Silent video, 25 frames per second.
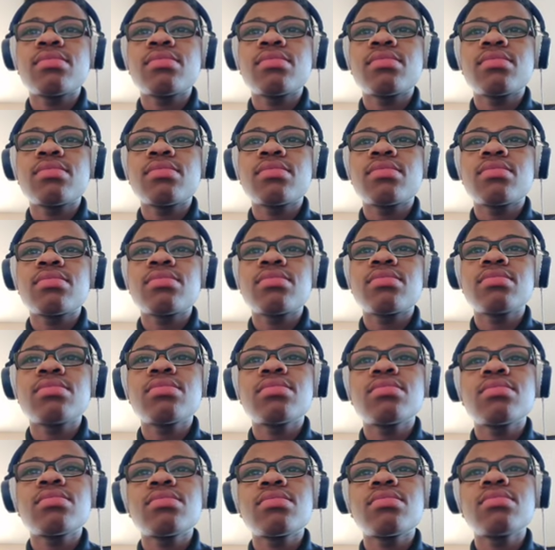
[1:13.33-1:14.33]

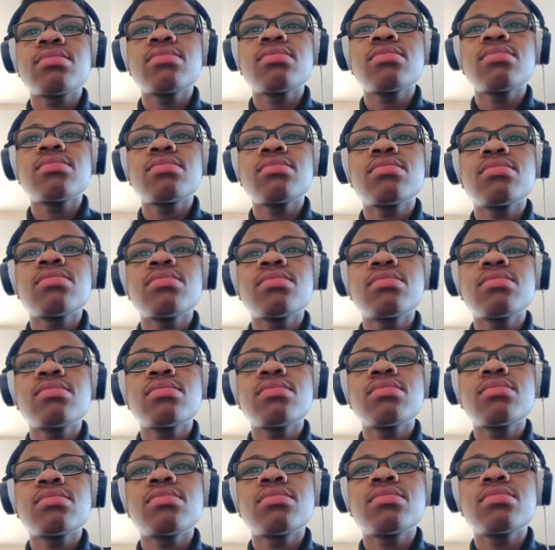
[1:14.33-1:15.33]

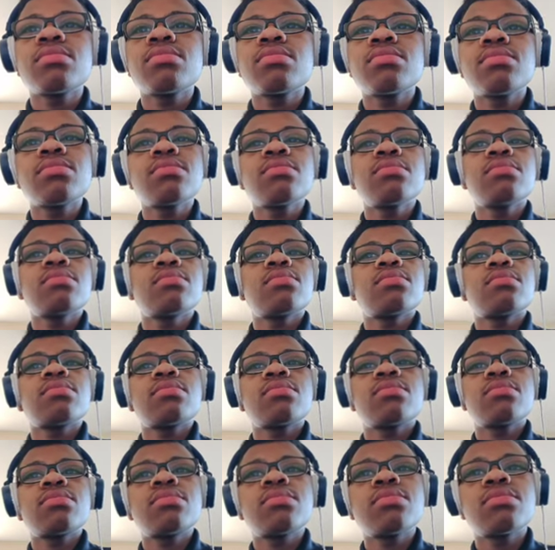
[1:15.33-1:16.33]

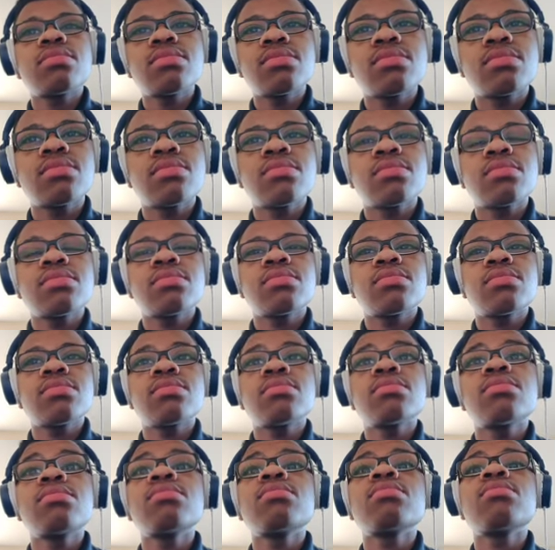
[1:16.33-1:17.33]

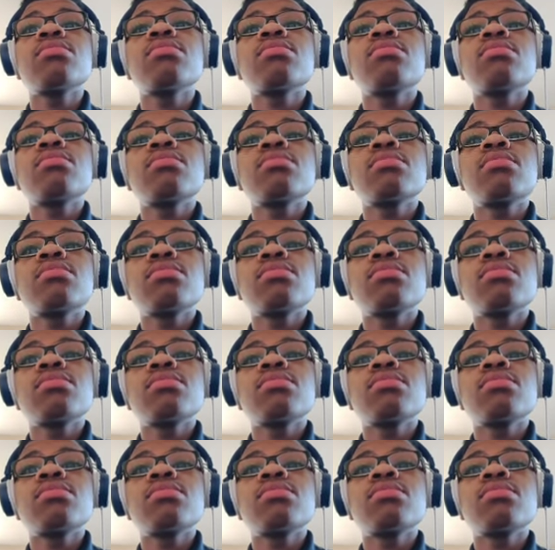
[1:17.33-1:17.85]
This person isn't speaking.